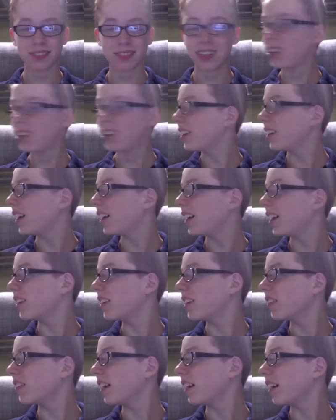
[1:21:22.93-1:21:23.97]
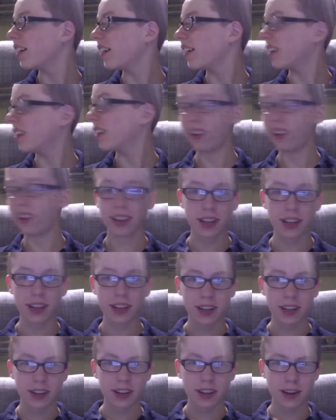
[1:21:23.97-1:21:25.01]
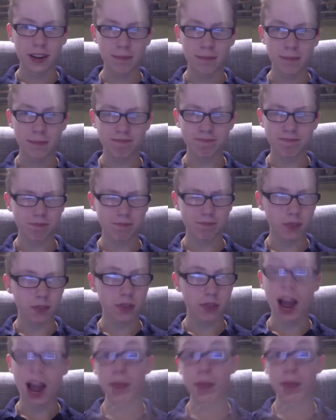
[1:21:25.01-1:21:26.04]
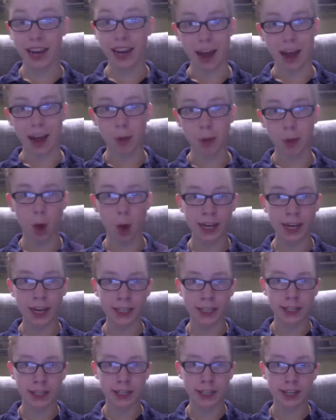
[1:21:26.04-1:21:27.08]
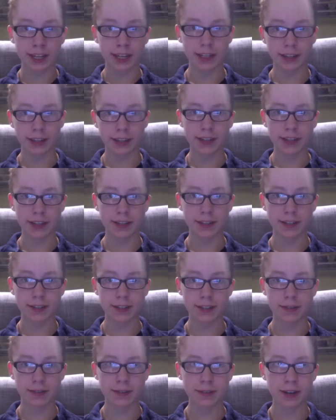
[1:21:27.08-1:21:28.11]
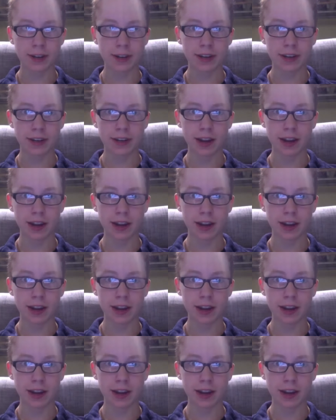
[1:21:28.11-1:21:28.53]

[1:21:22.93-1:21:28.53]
Yeah, I hear that. I'm going like this Sunday.